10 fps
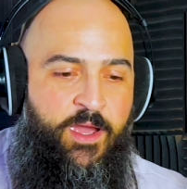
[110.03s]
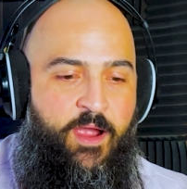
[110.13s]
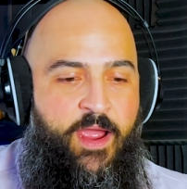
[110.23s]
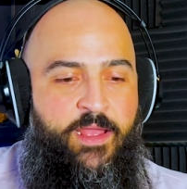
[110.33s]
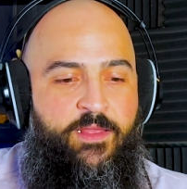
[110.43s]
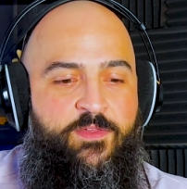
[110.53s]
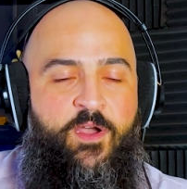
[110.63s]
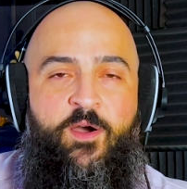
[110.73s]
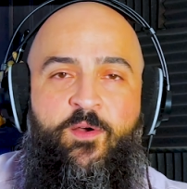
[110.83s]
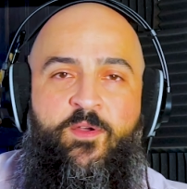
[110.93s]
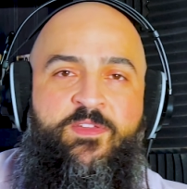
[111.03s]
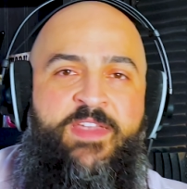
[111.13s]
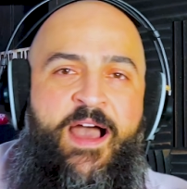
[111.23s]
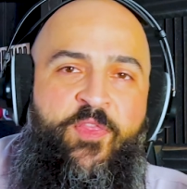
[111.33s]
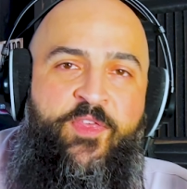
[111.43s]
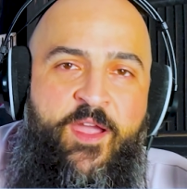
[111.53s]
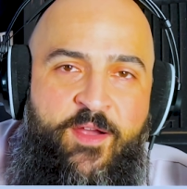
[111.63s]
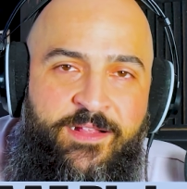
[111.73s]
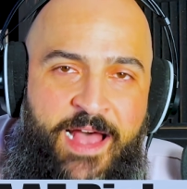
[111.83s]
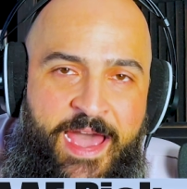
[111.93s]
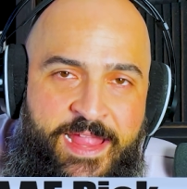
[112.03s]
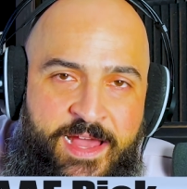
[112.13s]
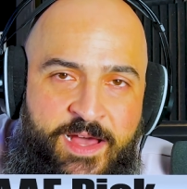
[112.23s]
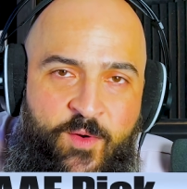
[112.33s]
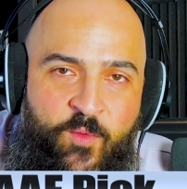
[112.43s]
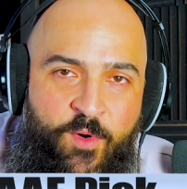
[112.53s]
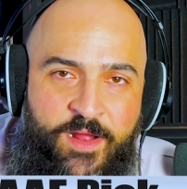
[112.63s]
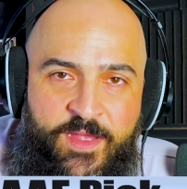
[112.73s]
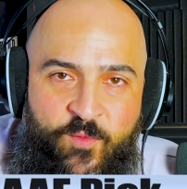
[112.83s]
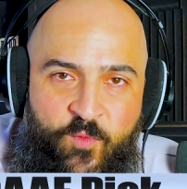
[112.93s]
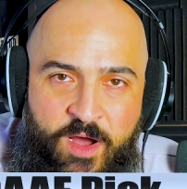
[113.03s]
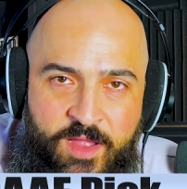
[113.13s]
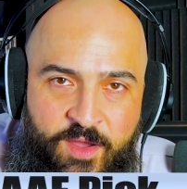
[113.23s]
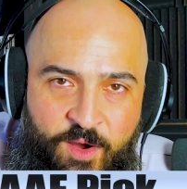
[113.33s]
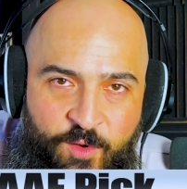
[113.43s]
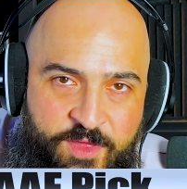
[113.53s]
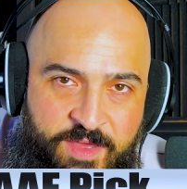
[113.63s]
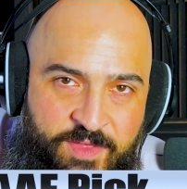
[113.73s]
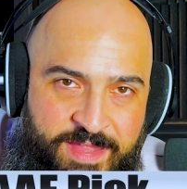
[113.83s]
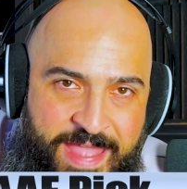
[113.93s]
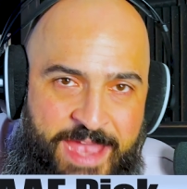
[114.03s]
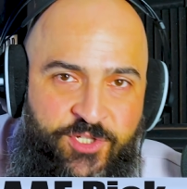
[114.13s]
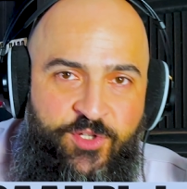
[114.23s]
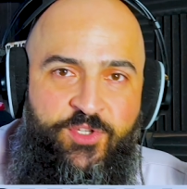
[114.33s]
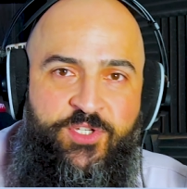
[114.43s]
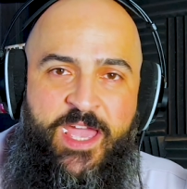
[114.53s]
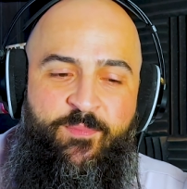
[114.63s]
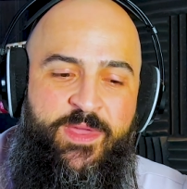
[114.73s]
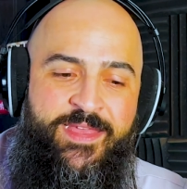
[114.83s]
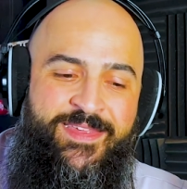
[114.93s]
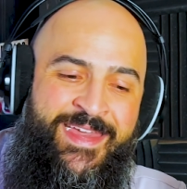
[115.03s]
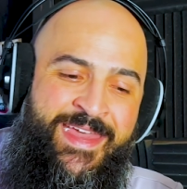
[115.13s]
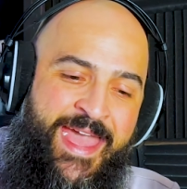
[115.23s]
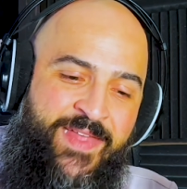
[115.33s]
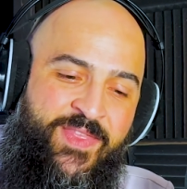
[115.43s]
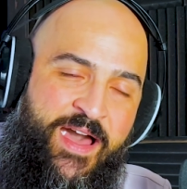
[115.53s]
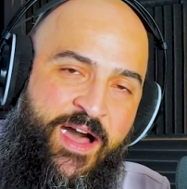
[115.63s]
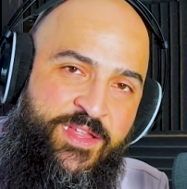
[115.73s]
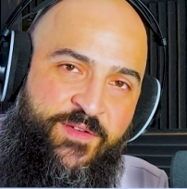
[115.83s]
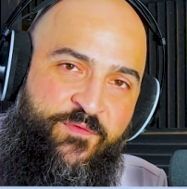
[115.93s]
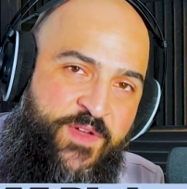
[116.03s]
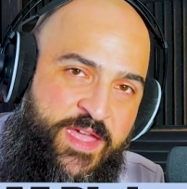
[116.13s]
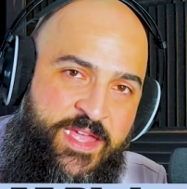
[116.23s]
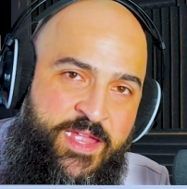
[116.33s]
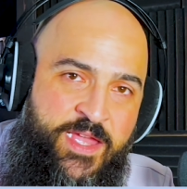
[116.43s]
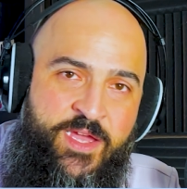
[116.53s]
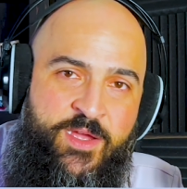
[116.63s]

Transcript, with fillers: All right, so South Carolina, one and one, hosting the national champions and the undefeated